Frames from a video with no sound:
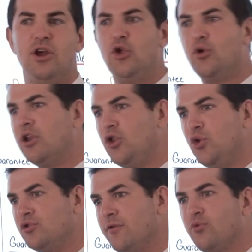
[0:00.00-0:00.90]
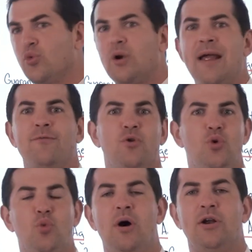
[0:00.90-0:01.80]
you can use it for whatever
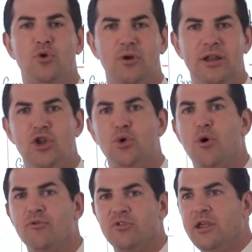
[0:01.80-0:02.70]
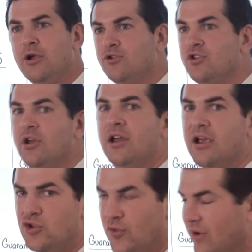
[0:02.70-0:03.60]
you want or need to over the years
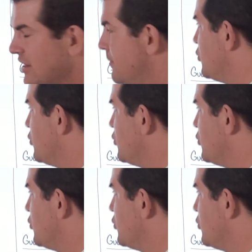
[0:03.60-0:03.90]
because you've got the